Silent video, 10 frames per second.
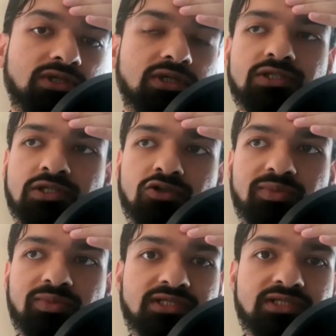It's in
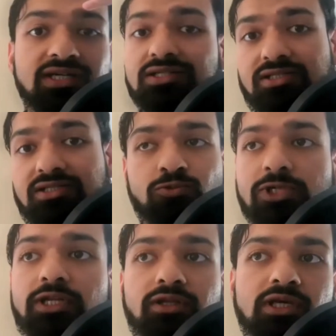Lobatse. And it's
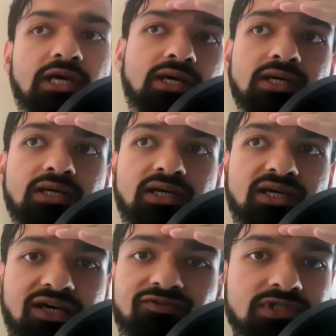really,
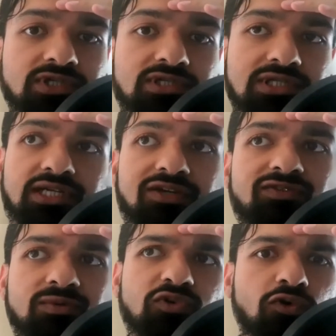ever since, like
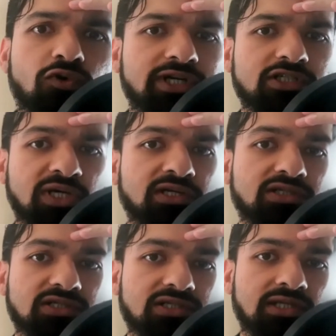even before
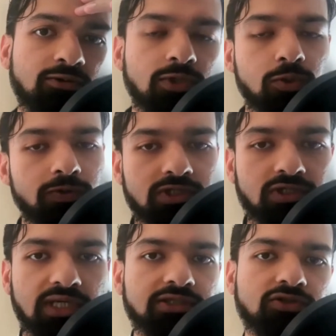independence, like when we were
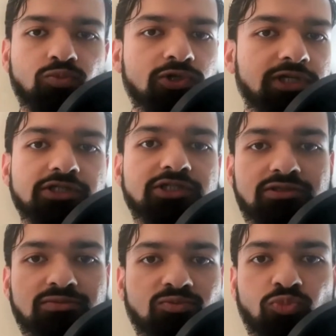still under the
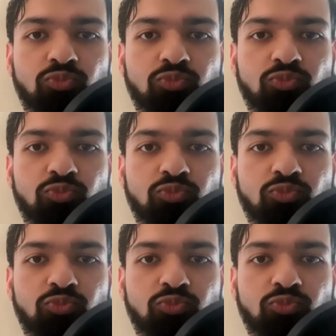British, Botswana
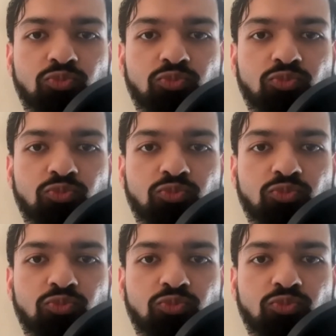beef was really the
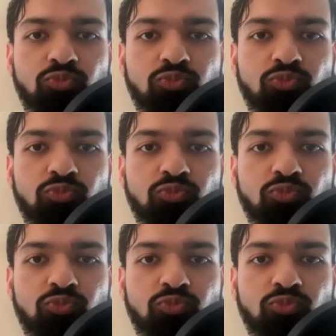talk of the town.